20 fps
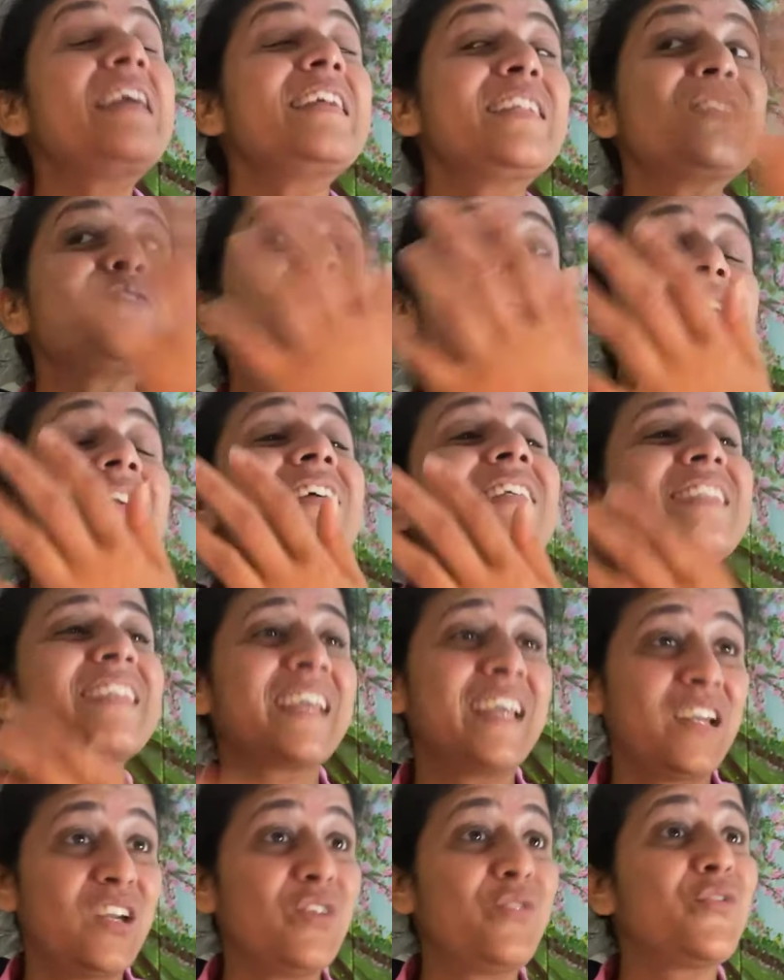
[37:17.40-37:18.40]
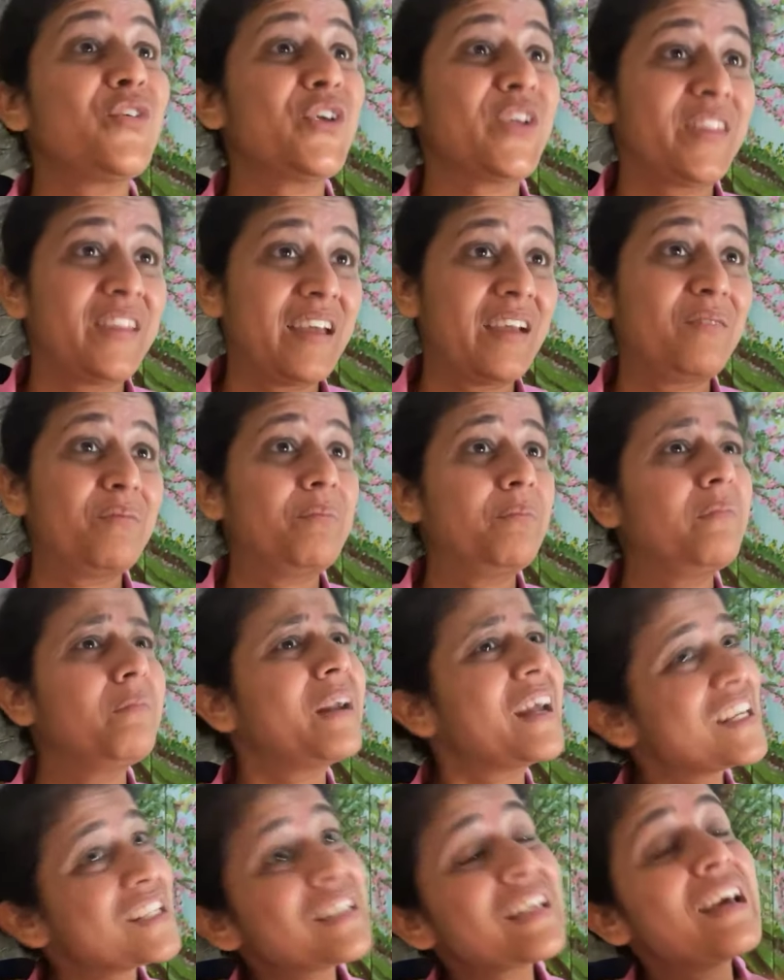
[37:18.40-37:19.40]
It's very scary for them,
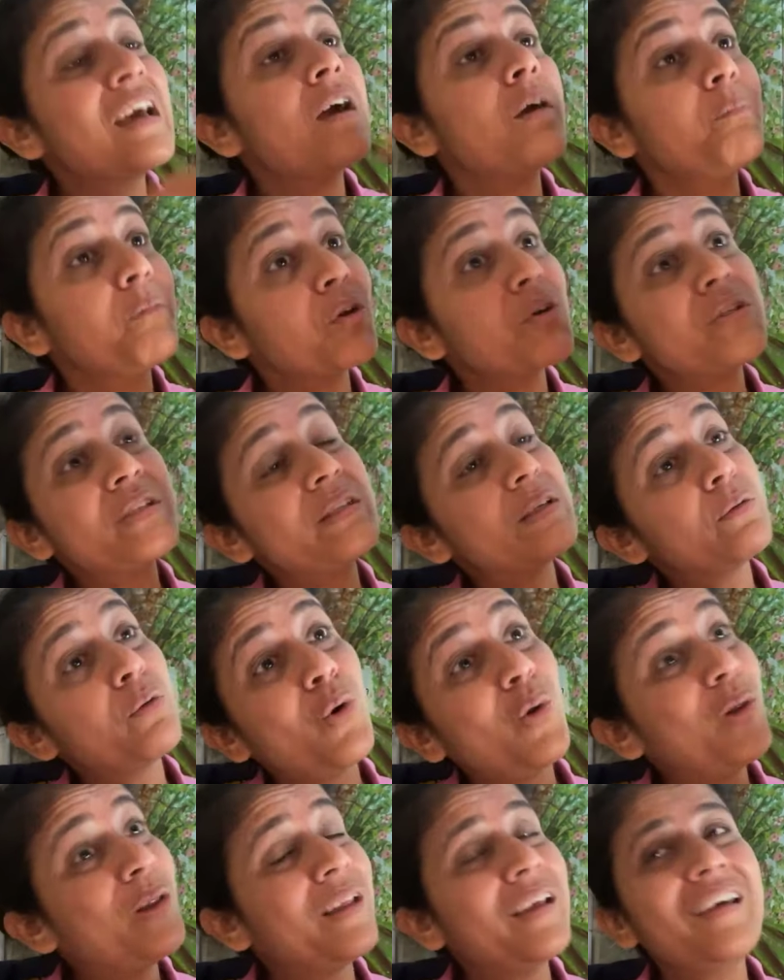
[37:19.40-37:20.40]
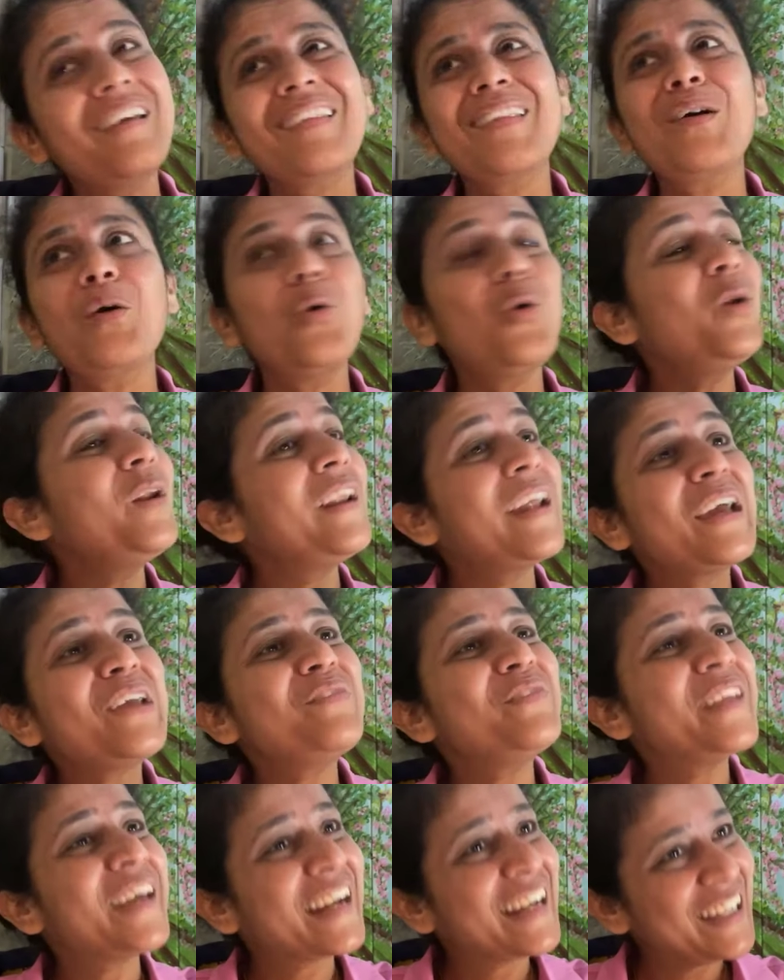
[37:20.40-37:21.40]
right? Because the whole
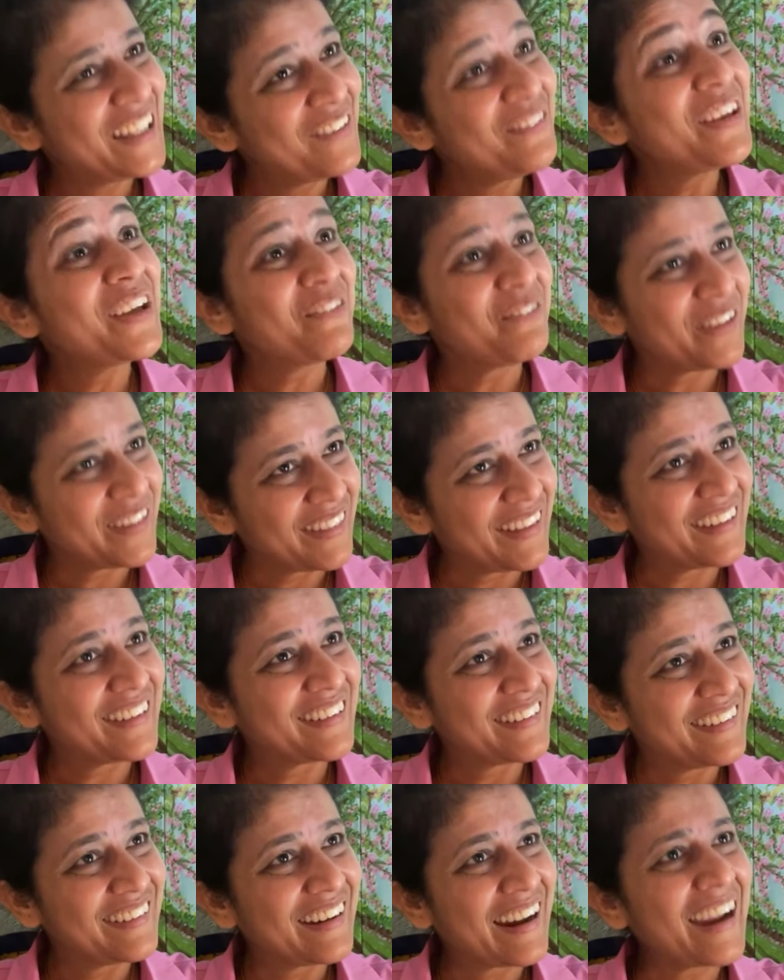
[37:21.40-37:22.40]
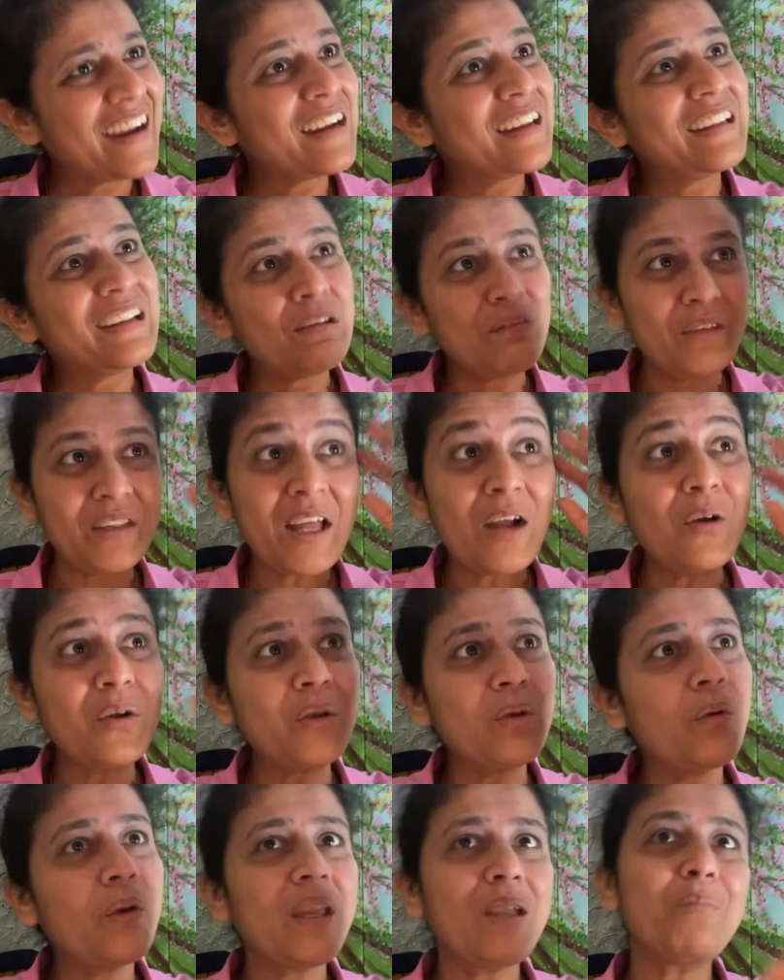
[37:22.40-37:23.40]
life they're living with it, right? Without
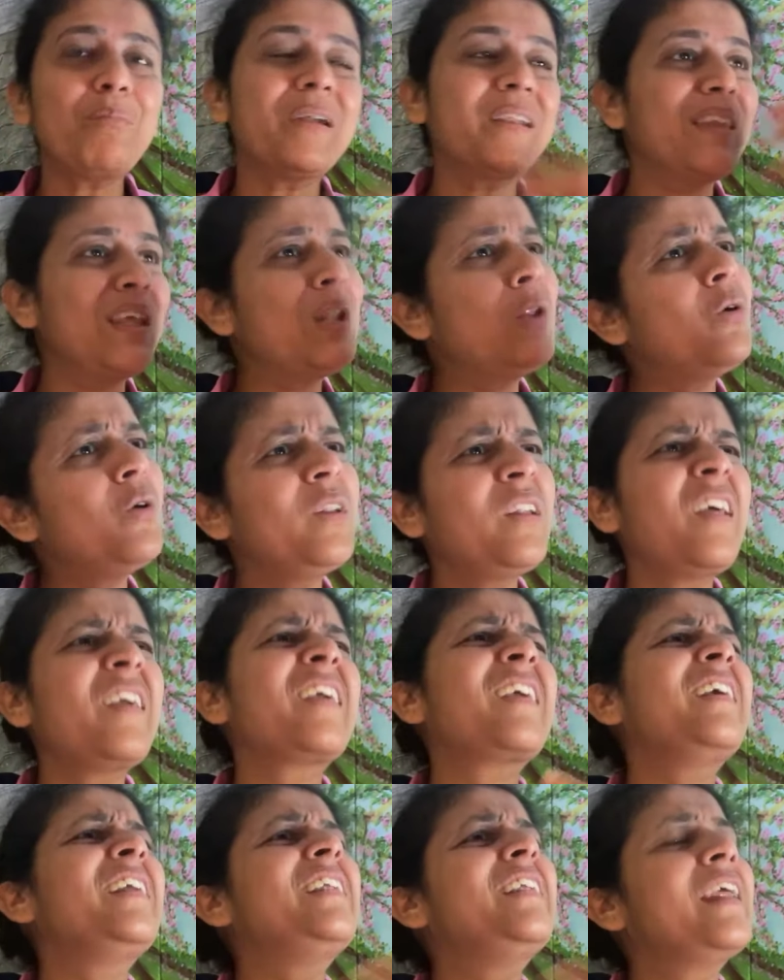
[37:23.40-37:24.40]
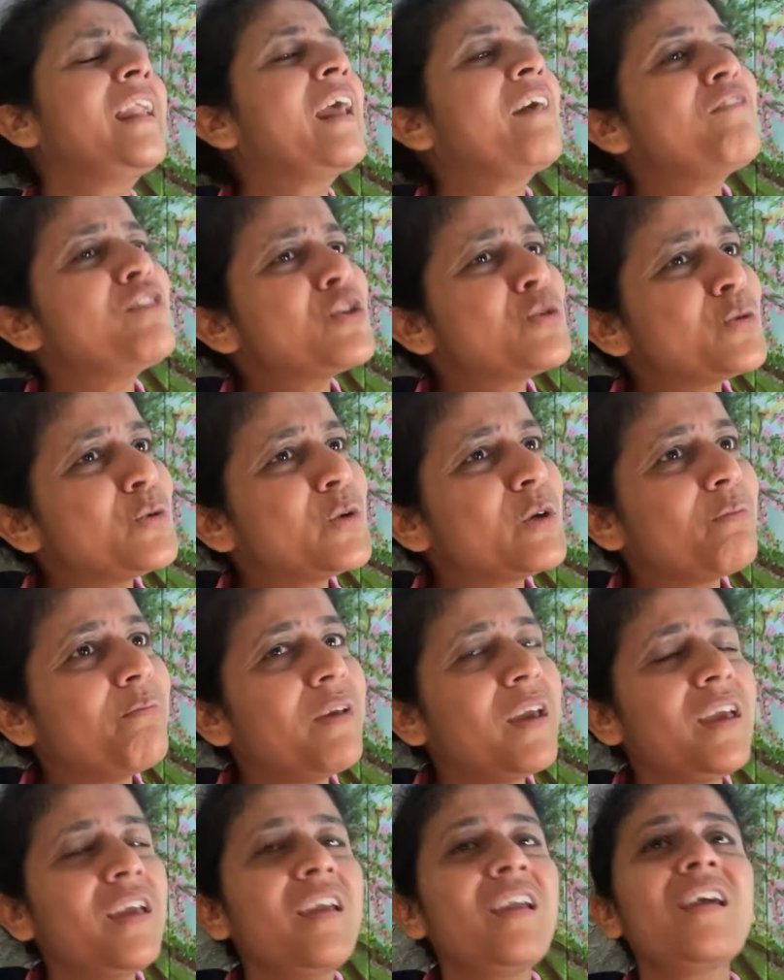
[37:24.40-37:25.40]
knowing, but they know like it they never suit
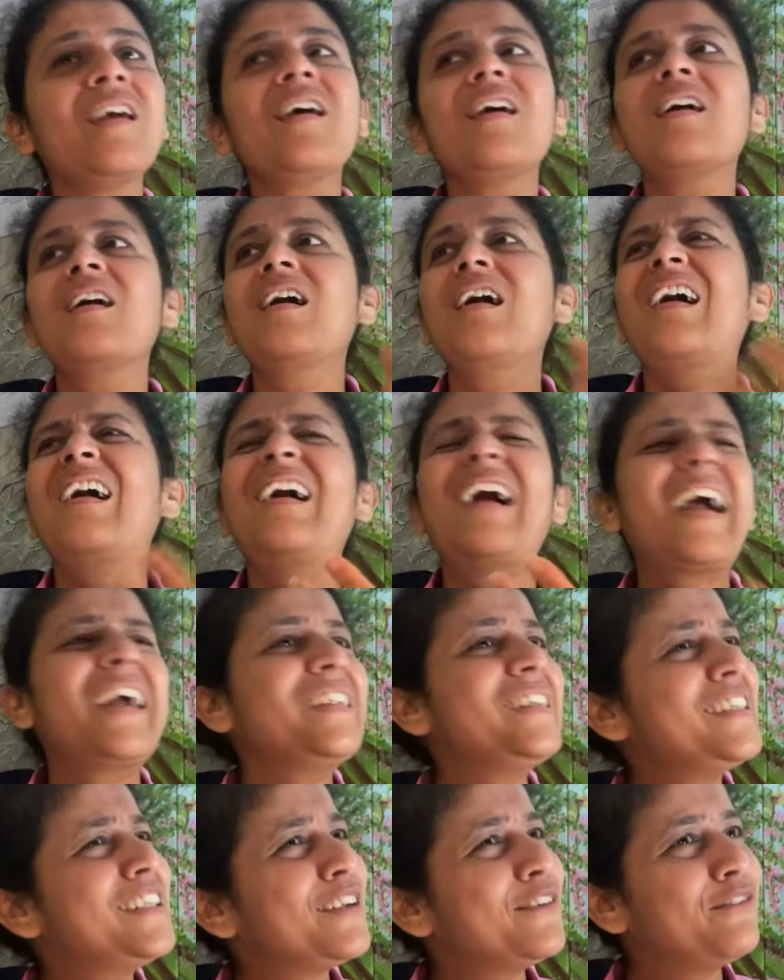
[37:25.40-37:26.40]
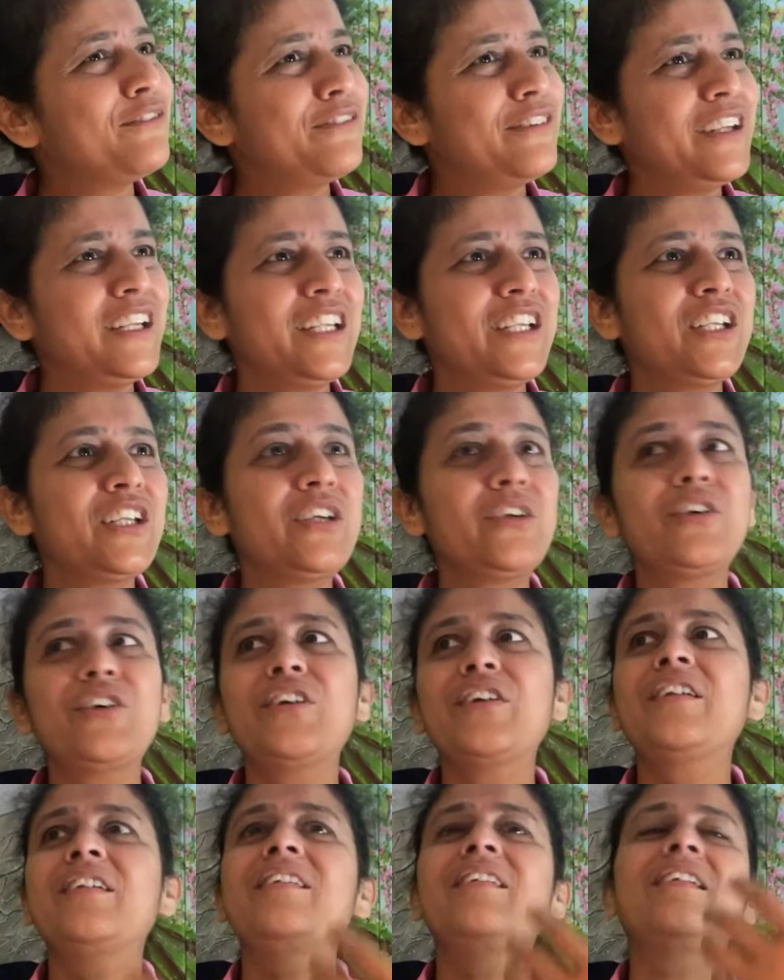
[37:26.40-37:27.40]
me. I didn't feel it
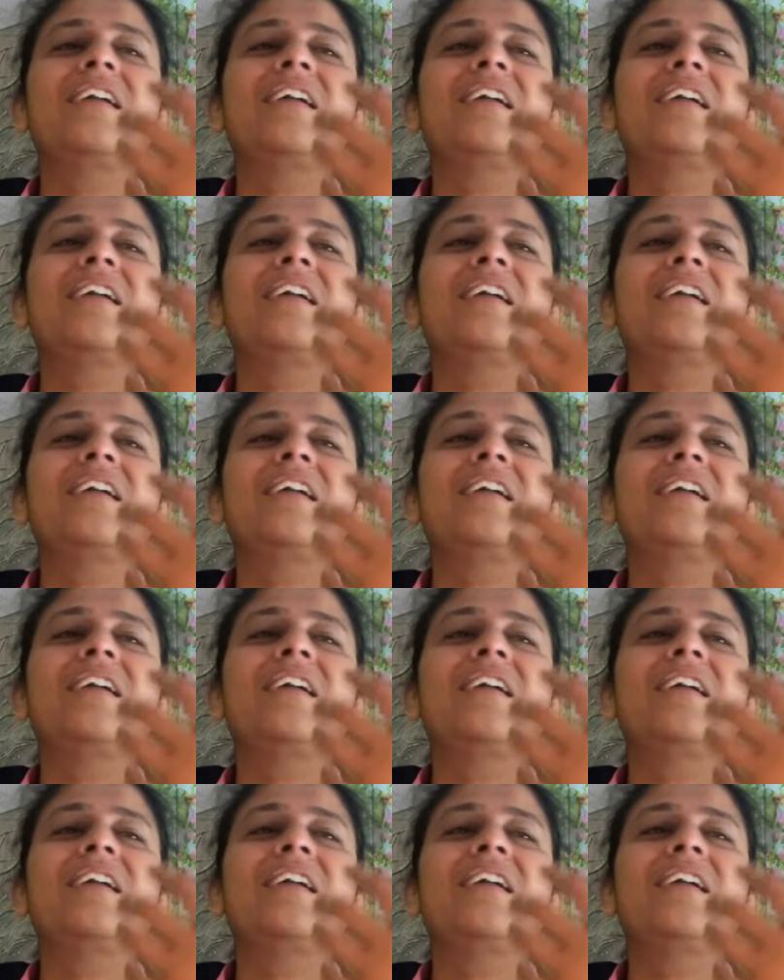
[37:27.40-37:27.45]
good.